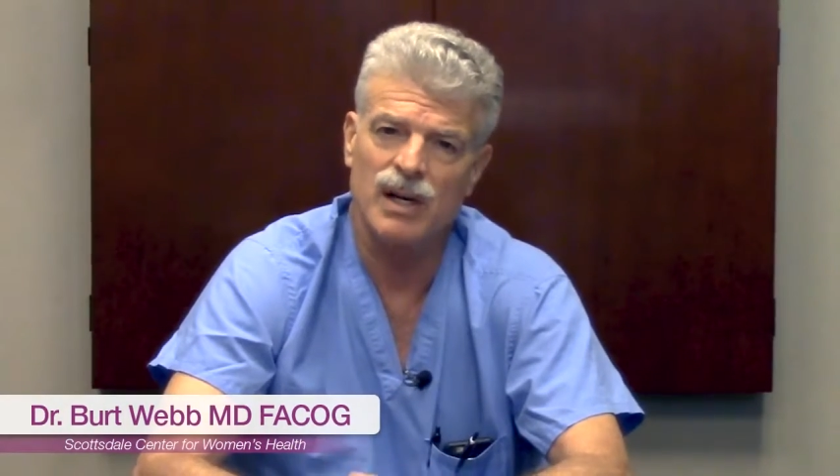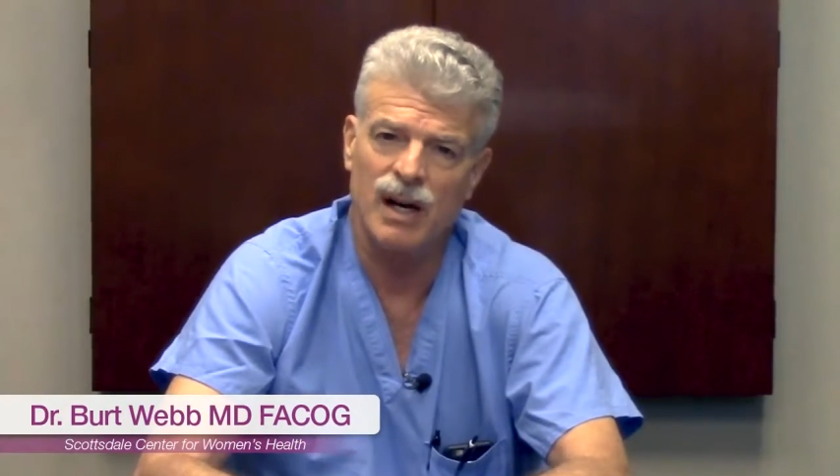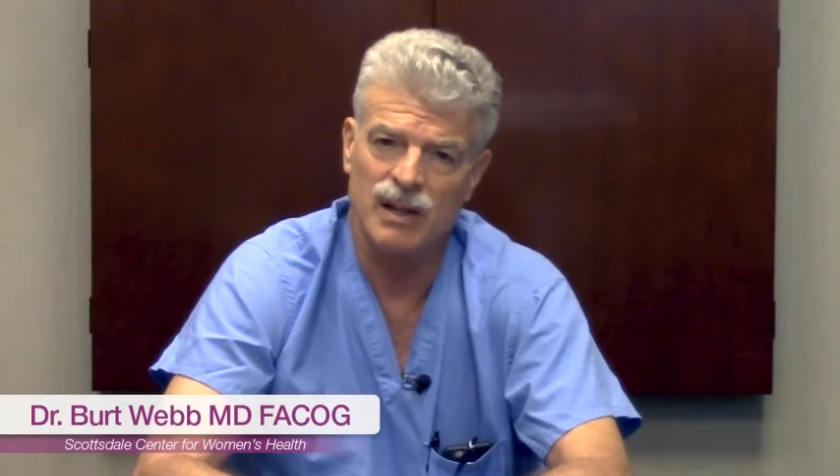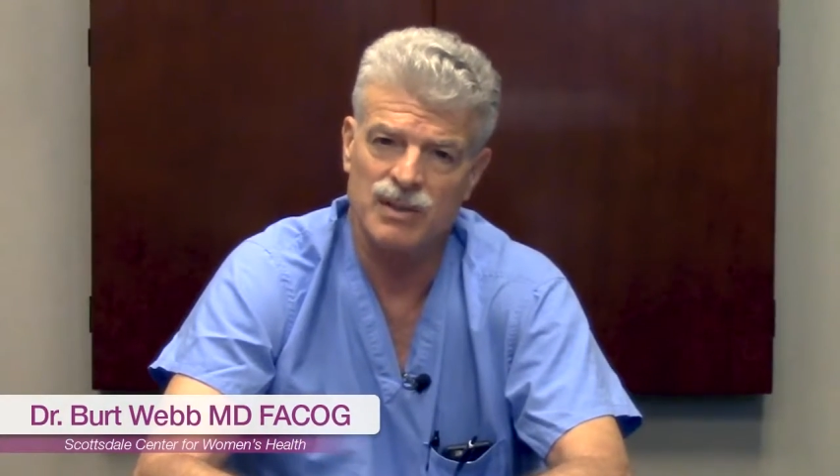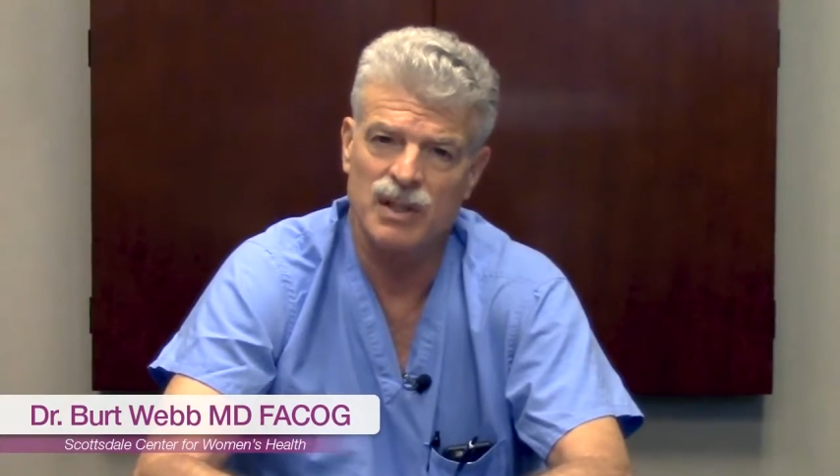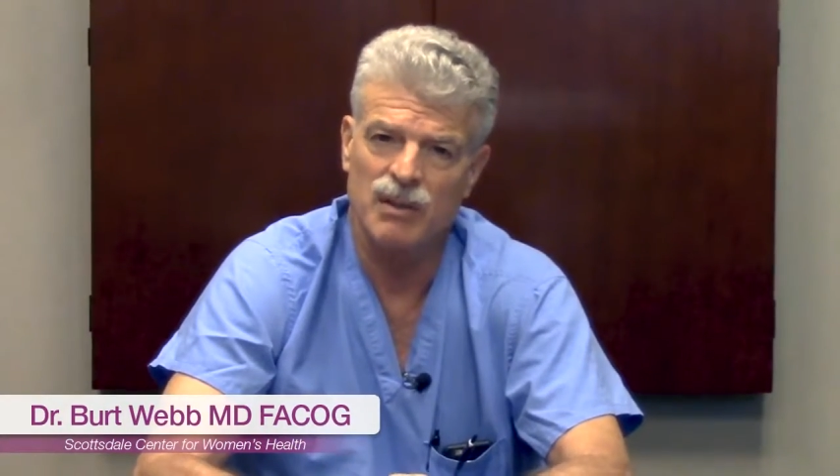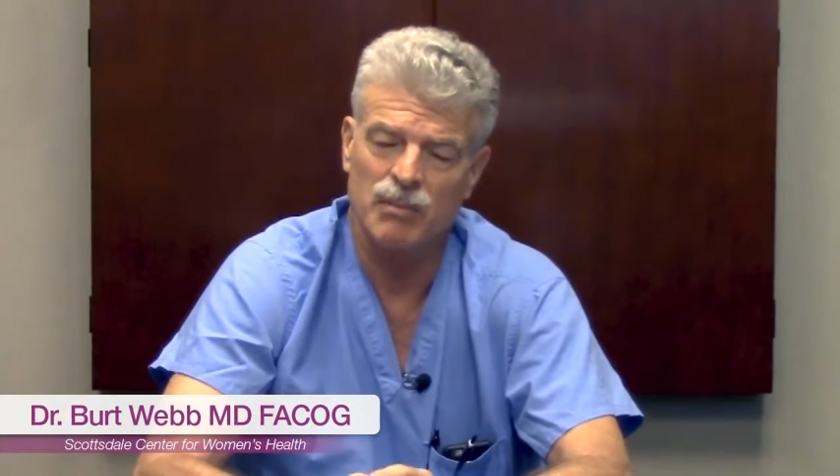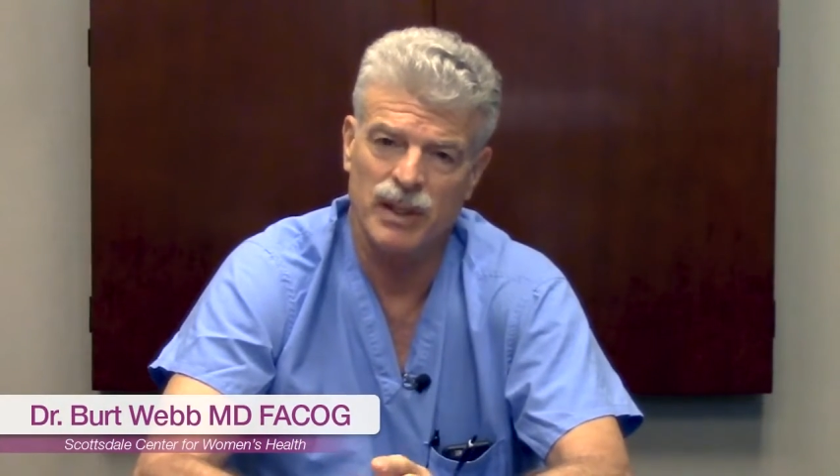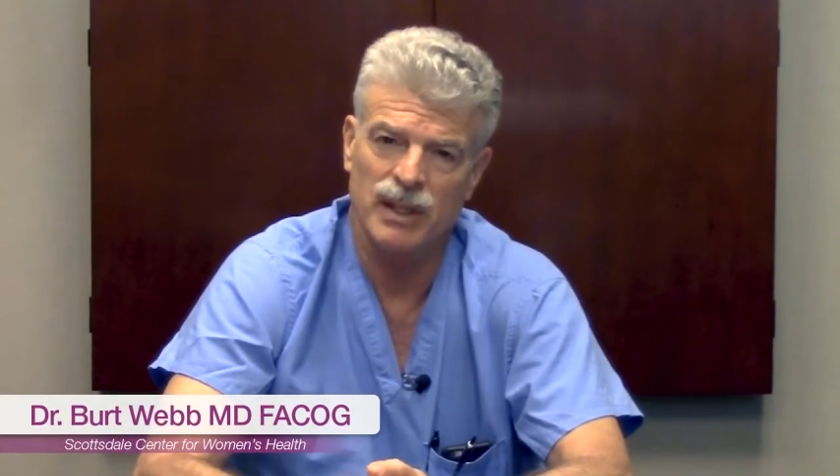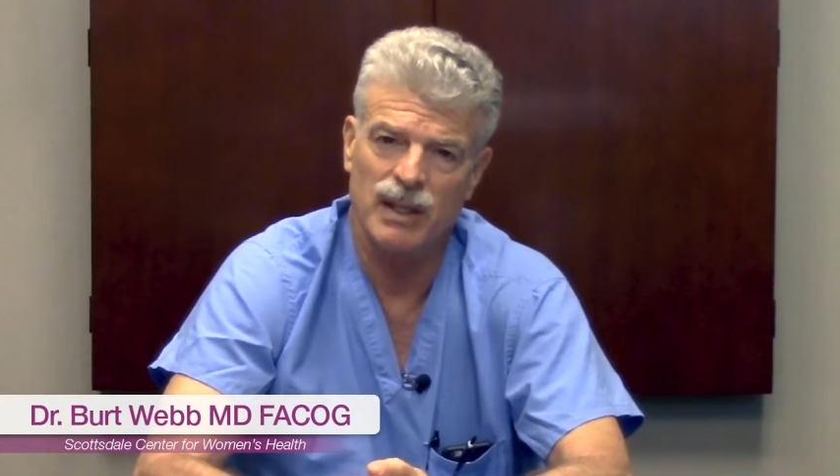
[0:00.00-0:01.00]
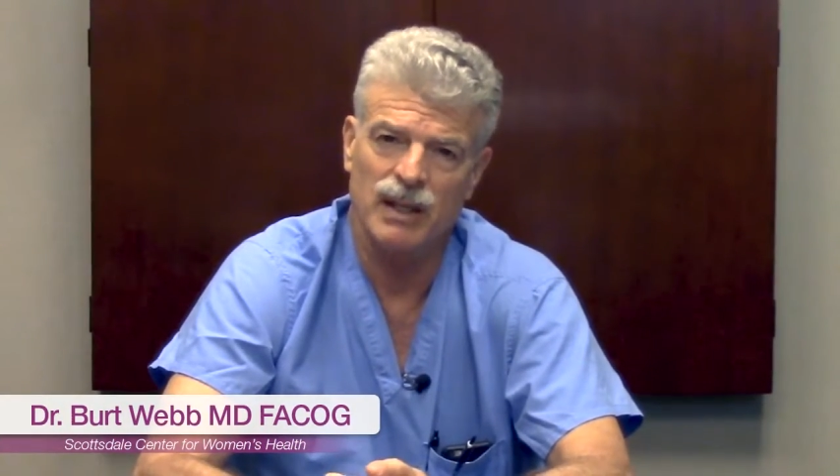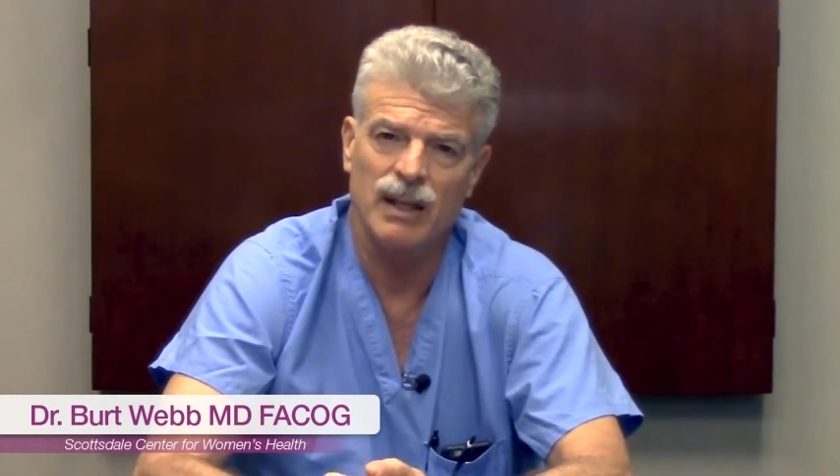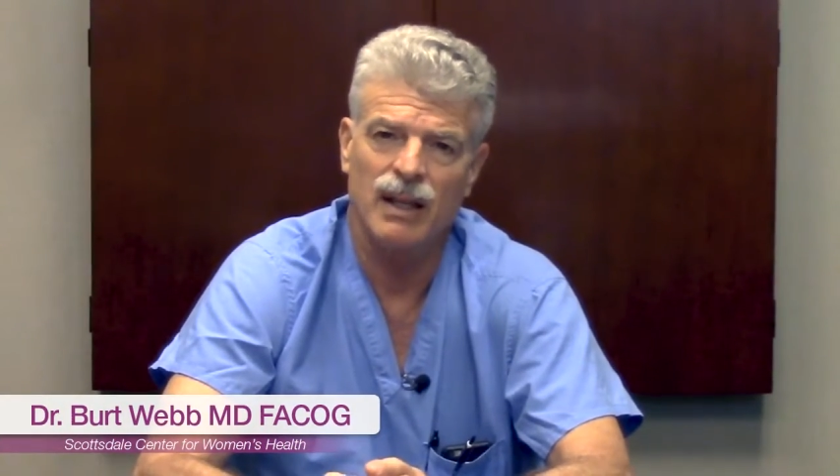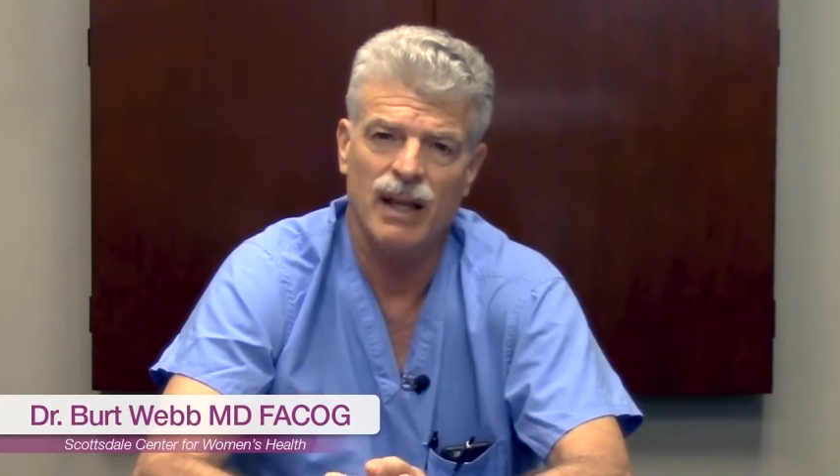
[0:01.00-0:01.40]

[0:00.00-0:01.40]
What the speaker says: cause bleeding.